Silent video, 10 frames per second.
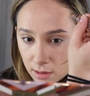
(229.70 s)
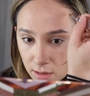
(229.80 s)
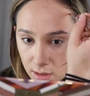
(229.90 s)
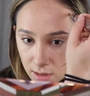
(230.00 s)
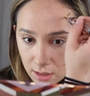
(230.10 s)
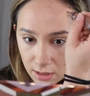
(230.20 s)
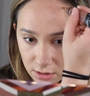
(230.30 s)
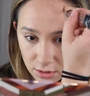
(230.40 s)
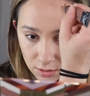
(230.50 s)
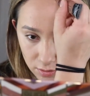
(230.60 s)
Then I
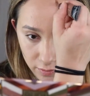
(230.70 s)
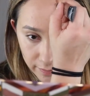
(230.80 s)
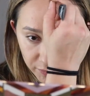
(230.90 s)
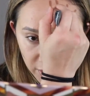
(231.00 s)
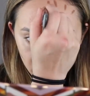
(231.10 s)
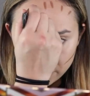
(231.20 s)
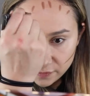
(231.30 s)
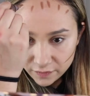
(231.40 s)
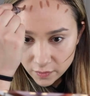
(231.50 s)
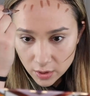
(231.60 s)
do my
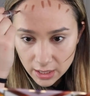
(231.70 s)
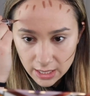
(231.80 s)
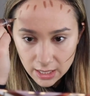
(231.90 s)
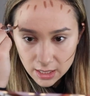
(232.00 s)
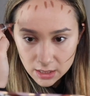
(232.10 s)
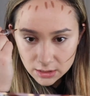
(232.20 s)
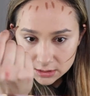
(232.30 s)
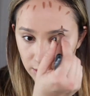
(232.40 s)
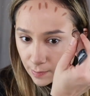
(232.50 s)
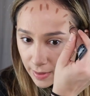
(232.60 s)
forehead
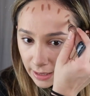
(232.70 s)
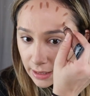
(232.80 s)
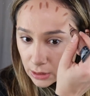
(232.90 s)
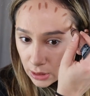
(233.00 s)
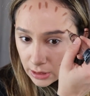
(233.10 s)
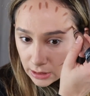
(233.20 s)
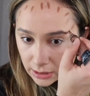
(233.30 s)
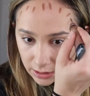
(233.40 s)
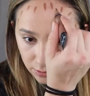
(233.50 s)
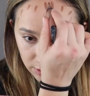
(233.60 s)
to make it look a
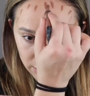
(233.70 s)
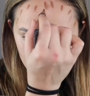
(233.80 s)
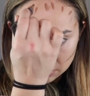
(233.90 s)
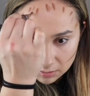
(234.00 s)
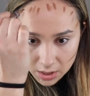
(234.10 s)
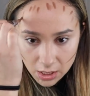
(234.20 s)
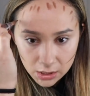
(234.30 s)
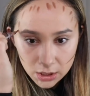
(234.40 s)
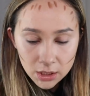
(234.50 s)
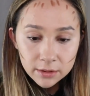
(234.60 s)
little
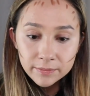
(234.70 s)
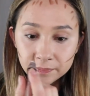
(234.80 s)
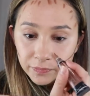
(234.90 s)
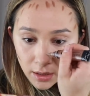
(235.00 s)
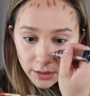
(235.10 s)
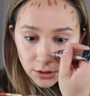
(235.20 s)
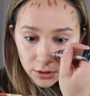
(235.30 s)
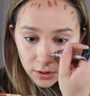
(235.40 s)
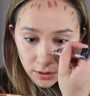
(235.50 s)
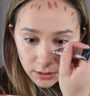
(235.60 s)
smaller, because your
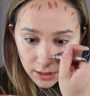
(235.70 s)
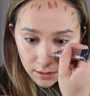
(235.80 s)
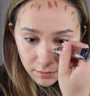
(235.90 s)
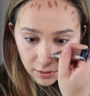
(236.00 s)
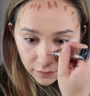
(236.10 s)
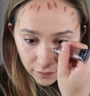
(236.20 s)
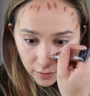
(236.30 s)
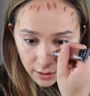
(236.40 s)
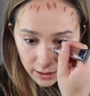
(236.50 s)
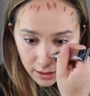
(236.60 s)
girl's got a big
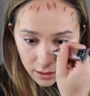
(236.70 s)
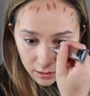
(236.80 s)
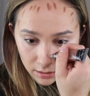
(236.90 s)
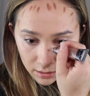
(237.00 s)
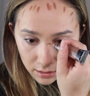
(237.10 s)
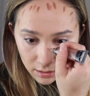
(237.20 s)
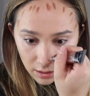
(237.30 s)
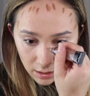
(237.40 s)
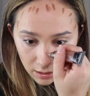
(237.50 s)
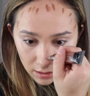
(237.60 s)
forehead.
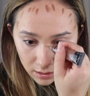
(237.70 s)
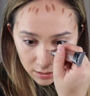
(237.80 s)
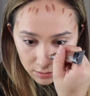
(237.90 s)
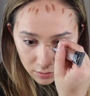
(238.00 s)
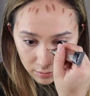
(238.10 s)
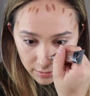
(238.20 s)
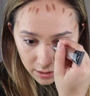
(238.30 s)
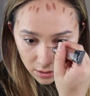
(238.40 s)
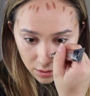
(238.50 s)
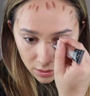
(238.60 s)
Contour my
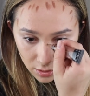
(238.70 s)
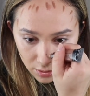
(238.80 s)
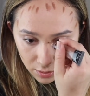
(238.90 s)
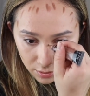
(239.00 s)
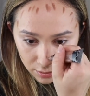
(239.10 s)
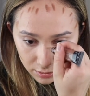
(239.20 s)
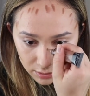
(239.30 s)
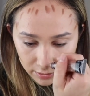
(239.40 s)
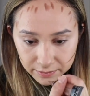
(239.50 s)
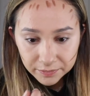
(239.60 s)
nose.